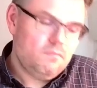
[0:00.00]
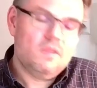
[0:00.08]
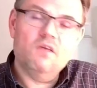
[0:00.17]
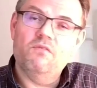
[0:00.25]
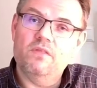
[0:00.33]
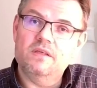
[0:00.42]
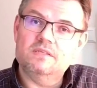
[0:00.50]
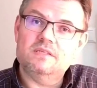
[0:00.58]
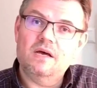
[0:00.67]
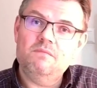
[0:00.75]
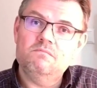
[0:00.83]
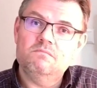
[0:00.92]
For this
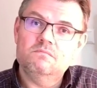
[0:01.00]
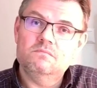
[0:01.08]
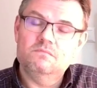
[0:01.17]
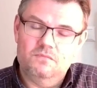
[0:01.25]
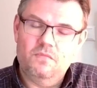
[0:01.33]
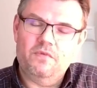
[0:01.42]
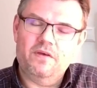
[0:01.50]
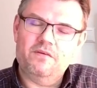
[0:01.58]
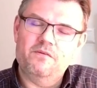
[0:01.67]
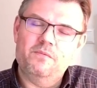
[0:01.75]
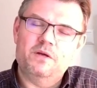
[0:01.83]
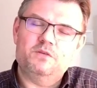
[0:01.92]
time, thank you
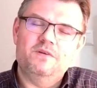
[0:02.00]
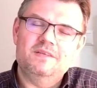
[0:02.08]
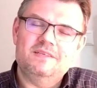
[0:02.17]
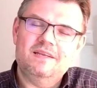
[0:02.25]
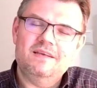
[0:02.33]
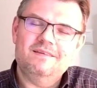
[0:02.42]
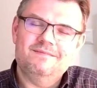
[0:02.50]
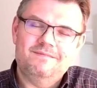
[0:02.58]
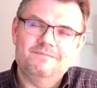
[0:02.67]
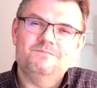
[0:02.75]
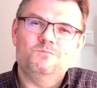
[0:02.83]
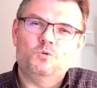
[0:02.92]
very much for listening.
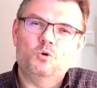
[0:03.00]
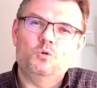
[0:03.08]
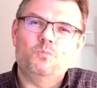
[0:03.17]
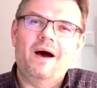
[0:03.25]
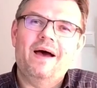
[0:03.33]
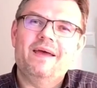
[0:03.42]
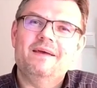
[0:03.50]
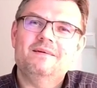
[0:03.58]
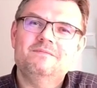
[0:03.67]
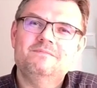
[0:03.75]
Goodbye.